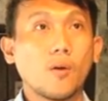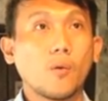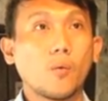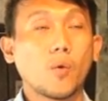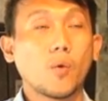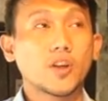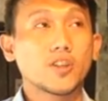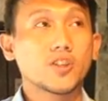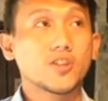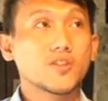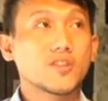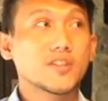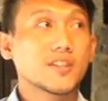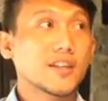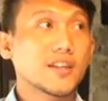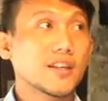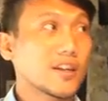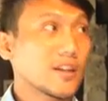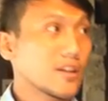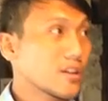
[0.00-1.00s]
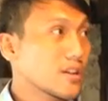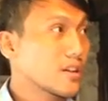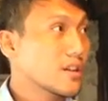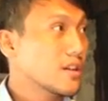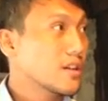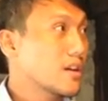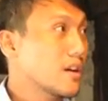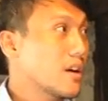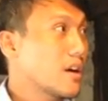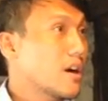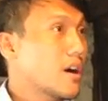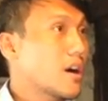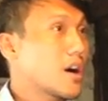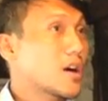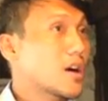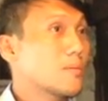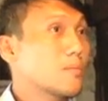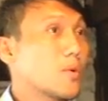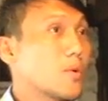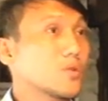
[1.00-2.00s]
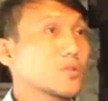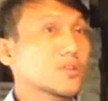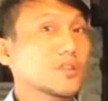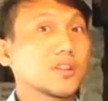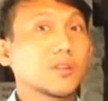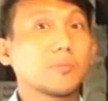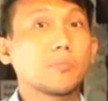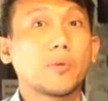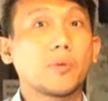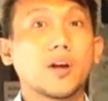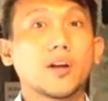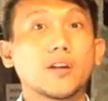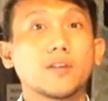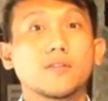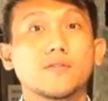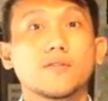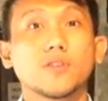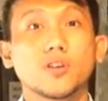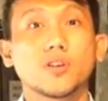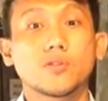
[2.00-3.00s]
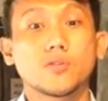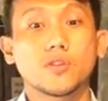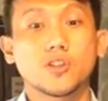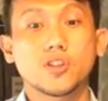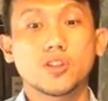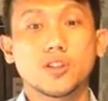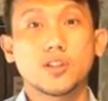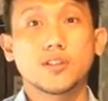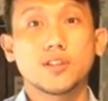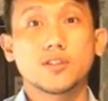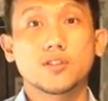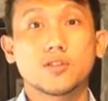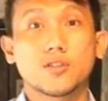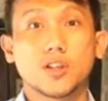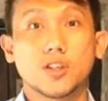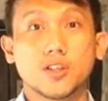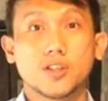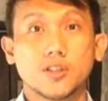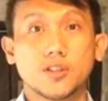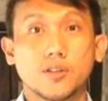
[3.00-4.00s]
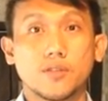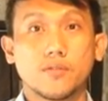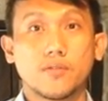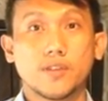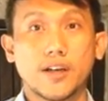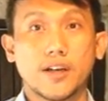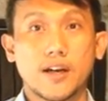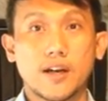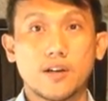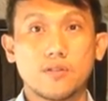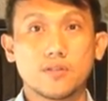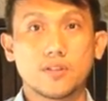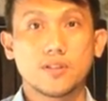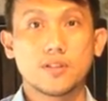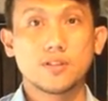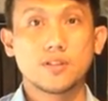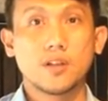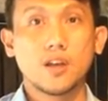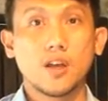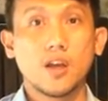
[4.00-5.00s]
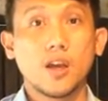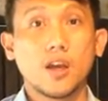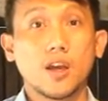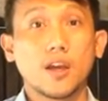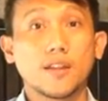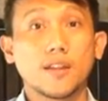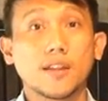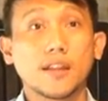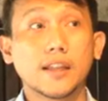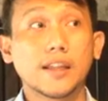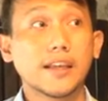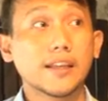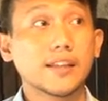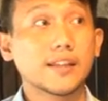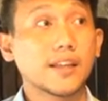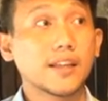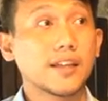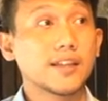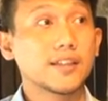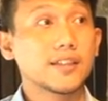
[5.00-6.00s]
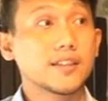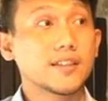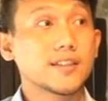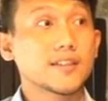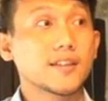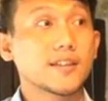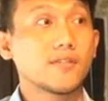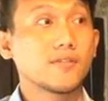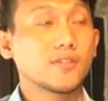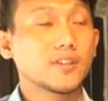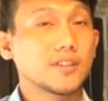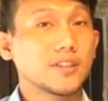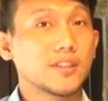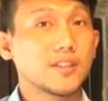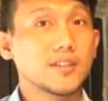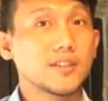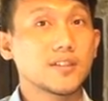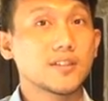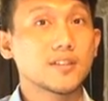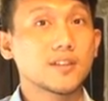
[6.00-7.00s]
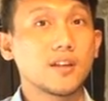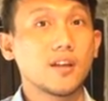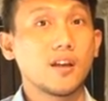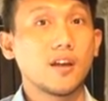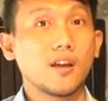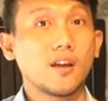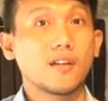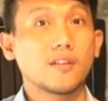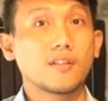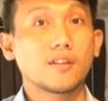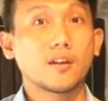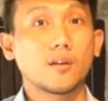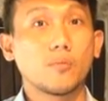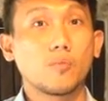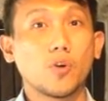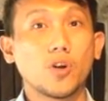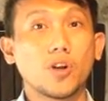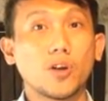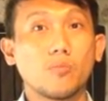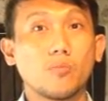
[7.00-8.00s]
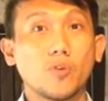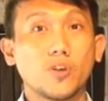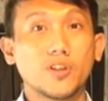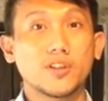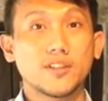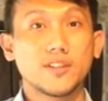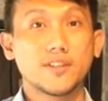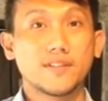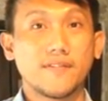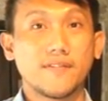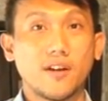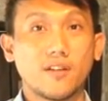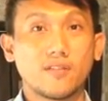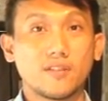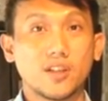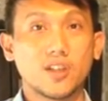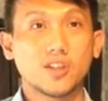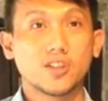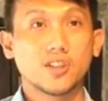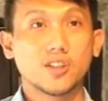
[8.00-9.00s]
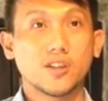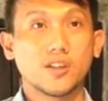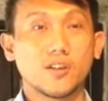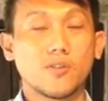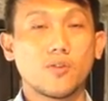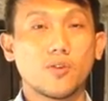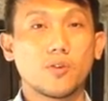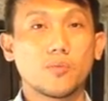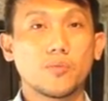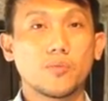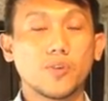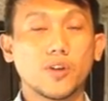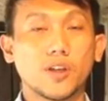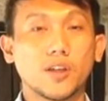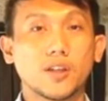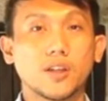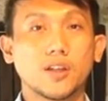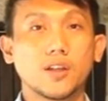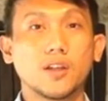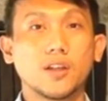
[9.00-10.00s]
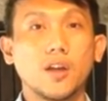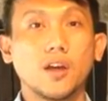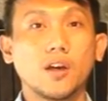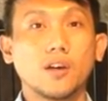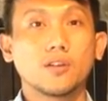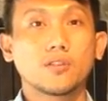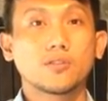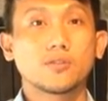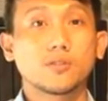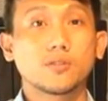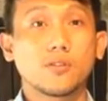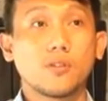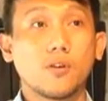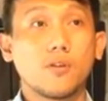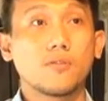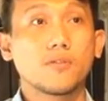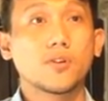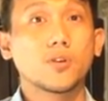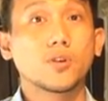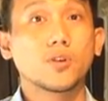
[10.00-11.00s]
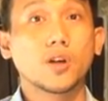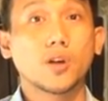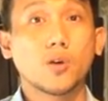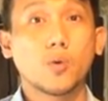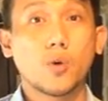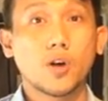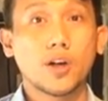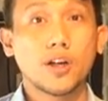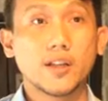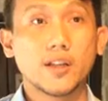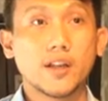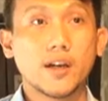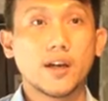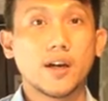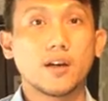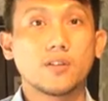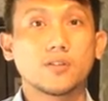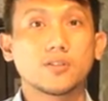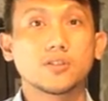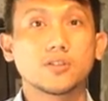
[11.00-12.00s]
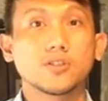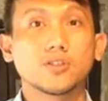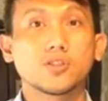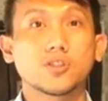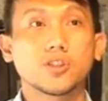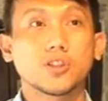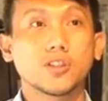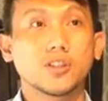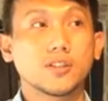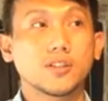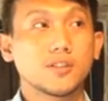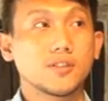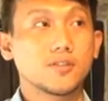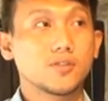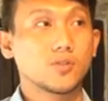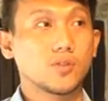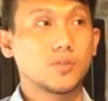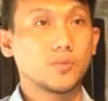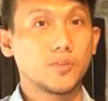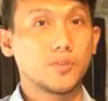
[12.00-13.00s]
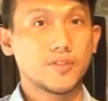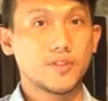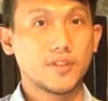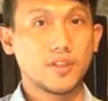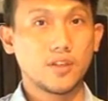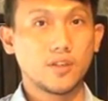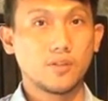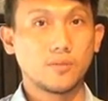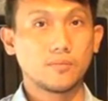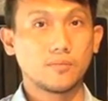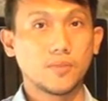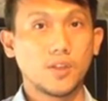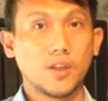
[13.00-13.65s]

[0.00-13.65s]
What you see here are mostly part of the original structure of the house. In the late 1970s, the Ramon Aboitiz Foundation Incorporated took over or acquired the house and turned it into a museum.